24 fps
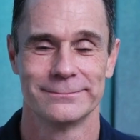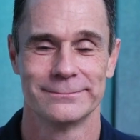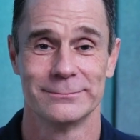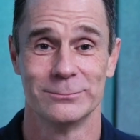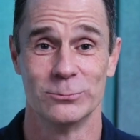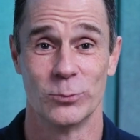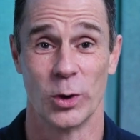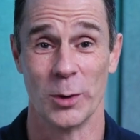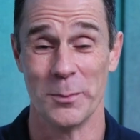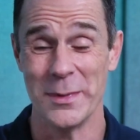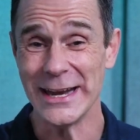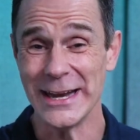
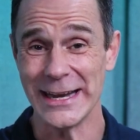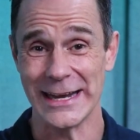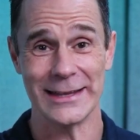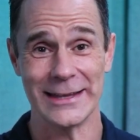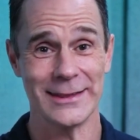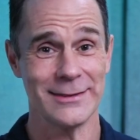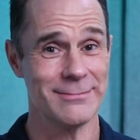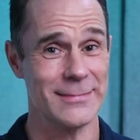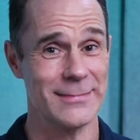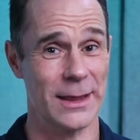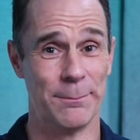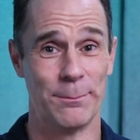We're meeting
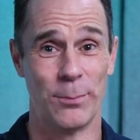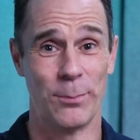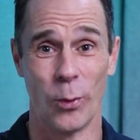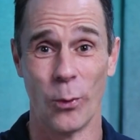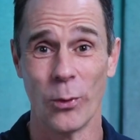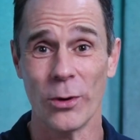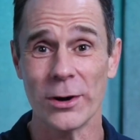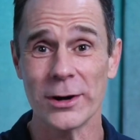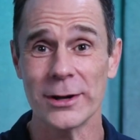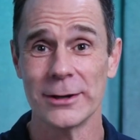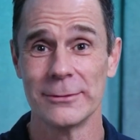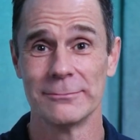the
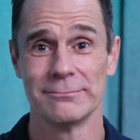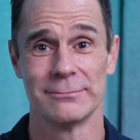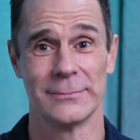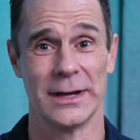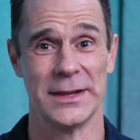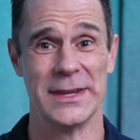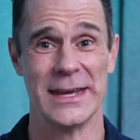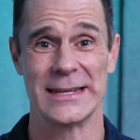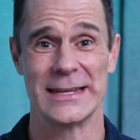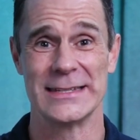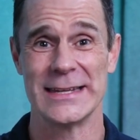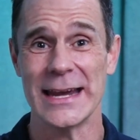board and
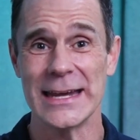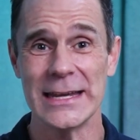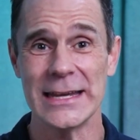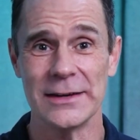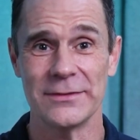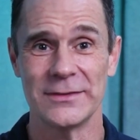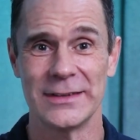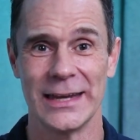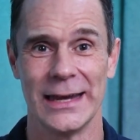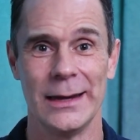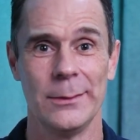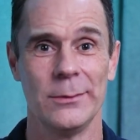the executive
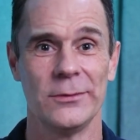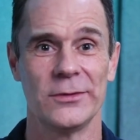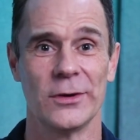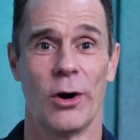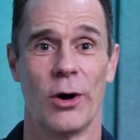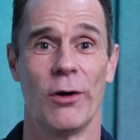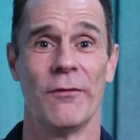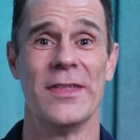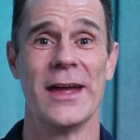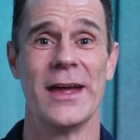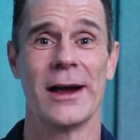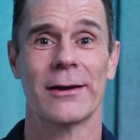teams
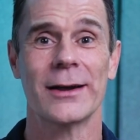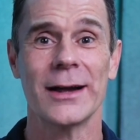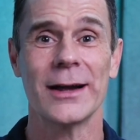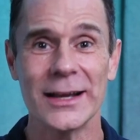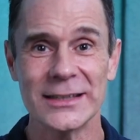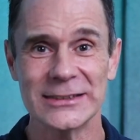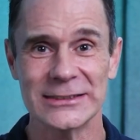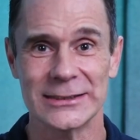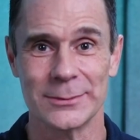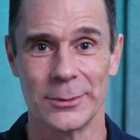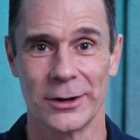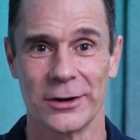of their
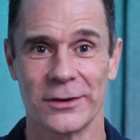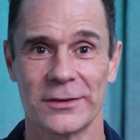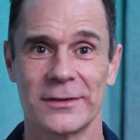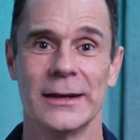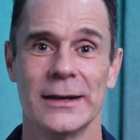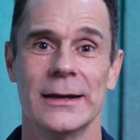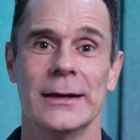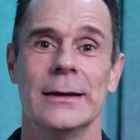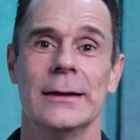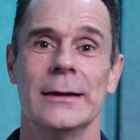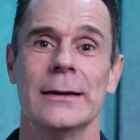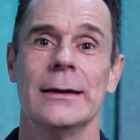customers,
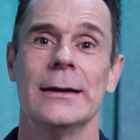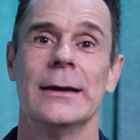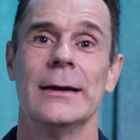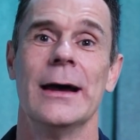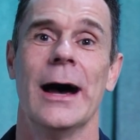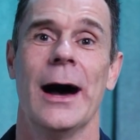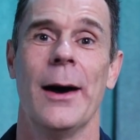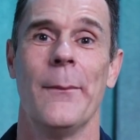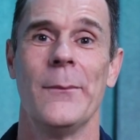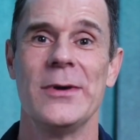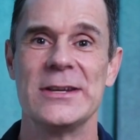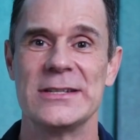
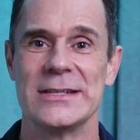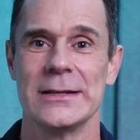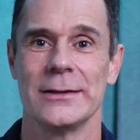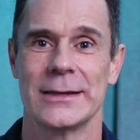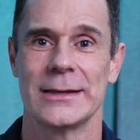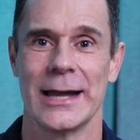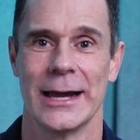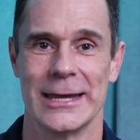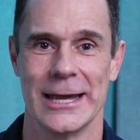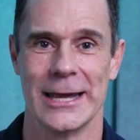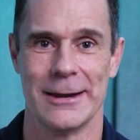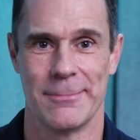and we still
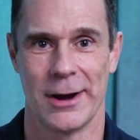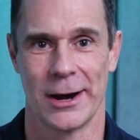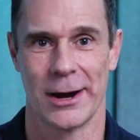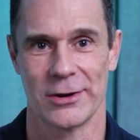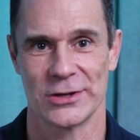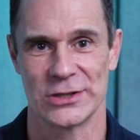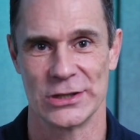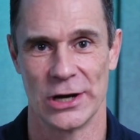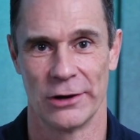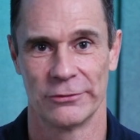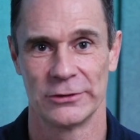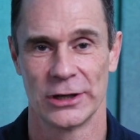can't get
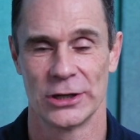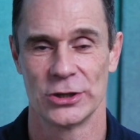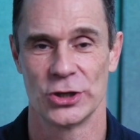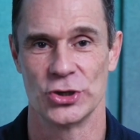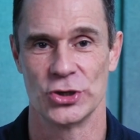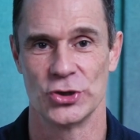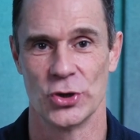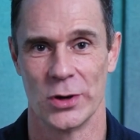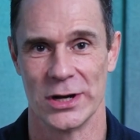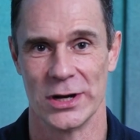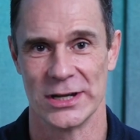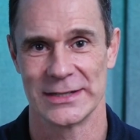Microsoft to
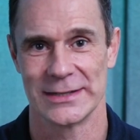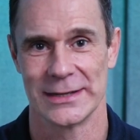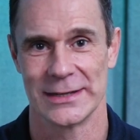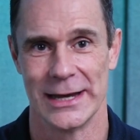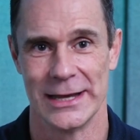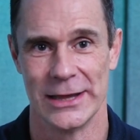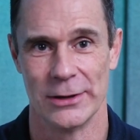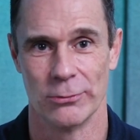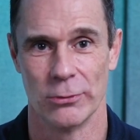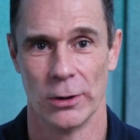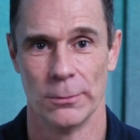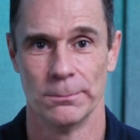join us in
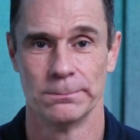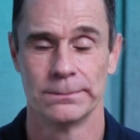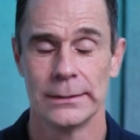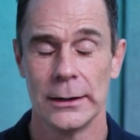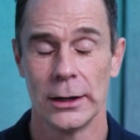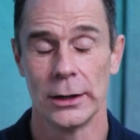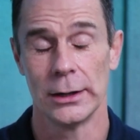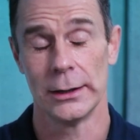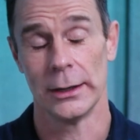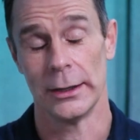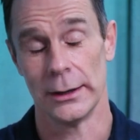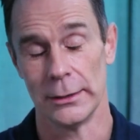the room.
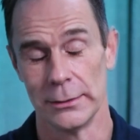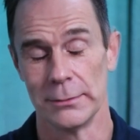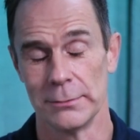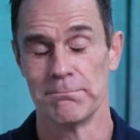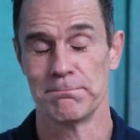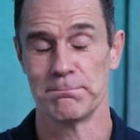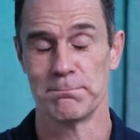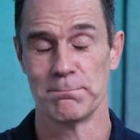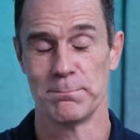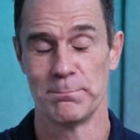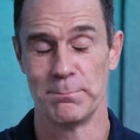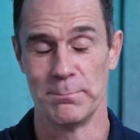
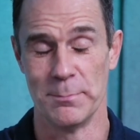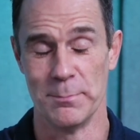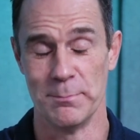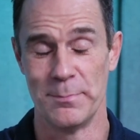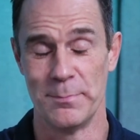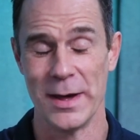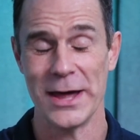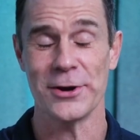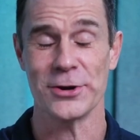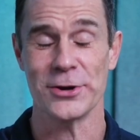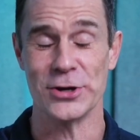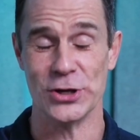
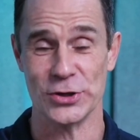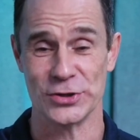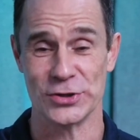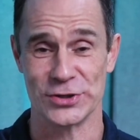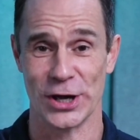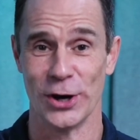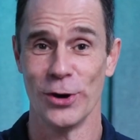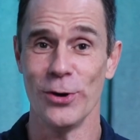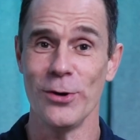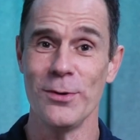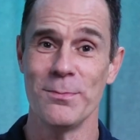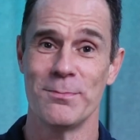Better news,
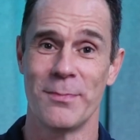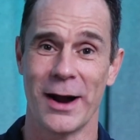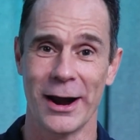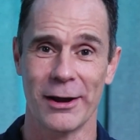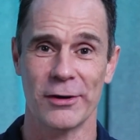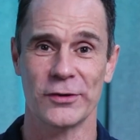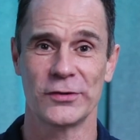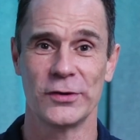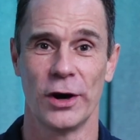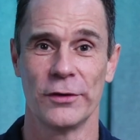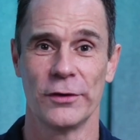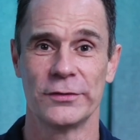though.
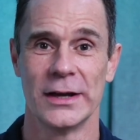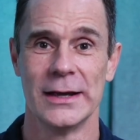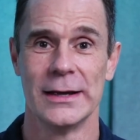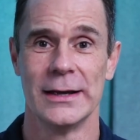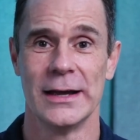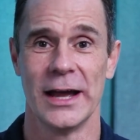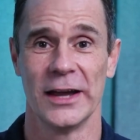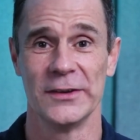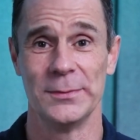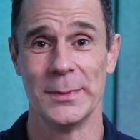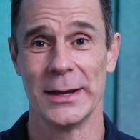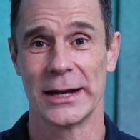Microsoft
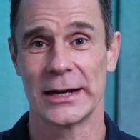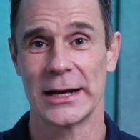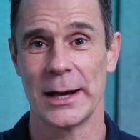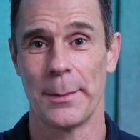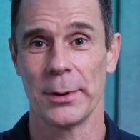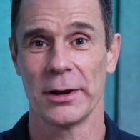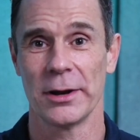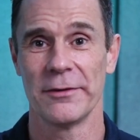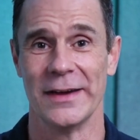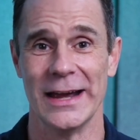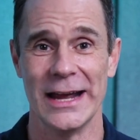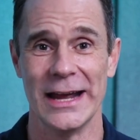has made a
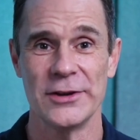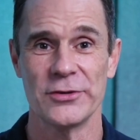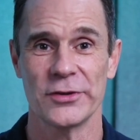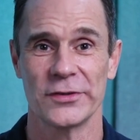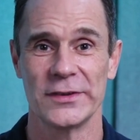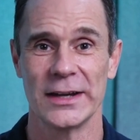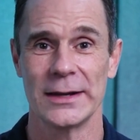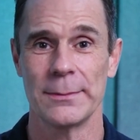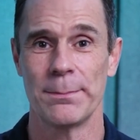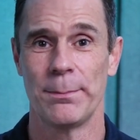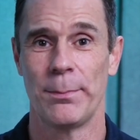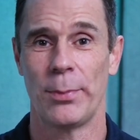couple of
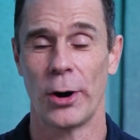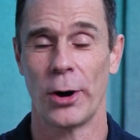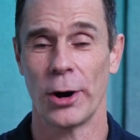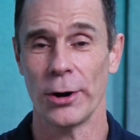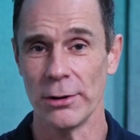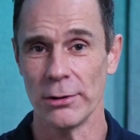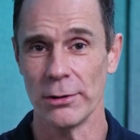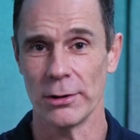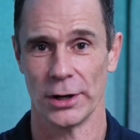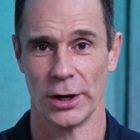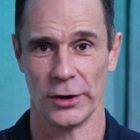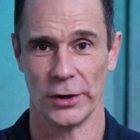interesting
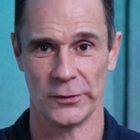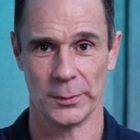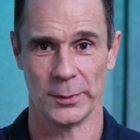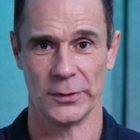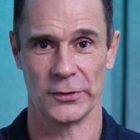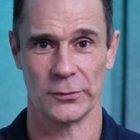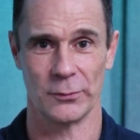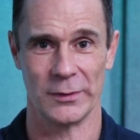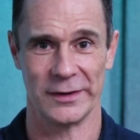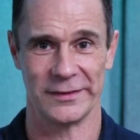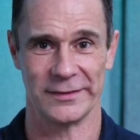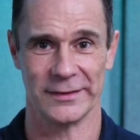partner
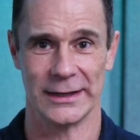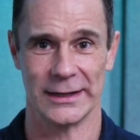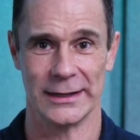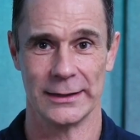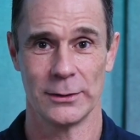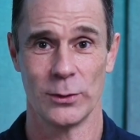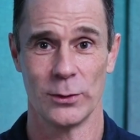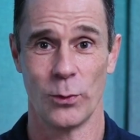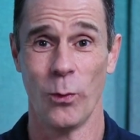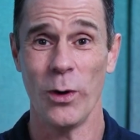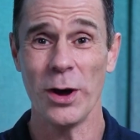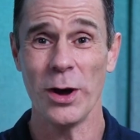announcements recently.
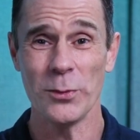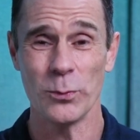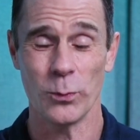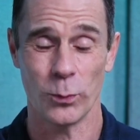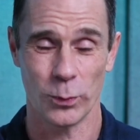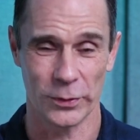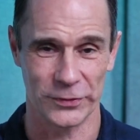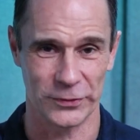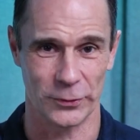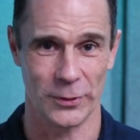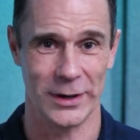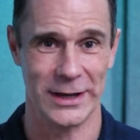One
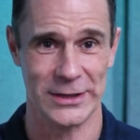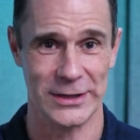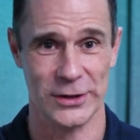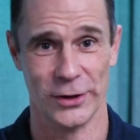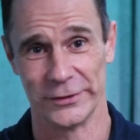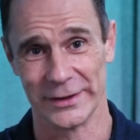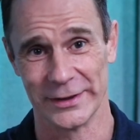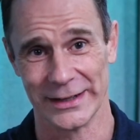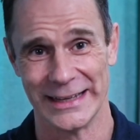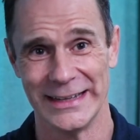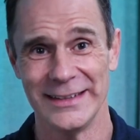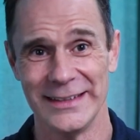was great news,
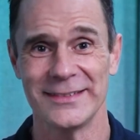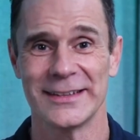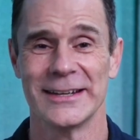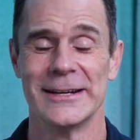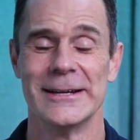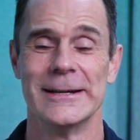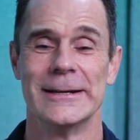at least.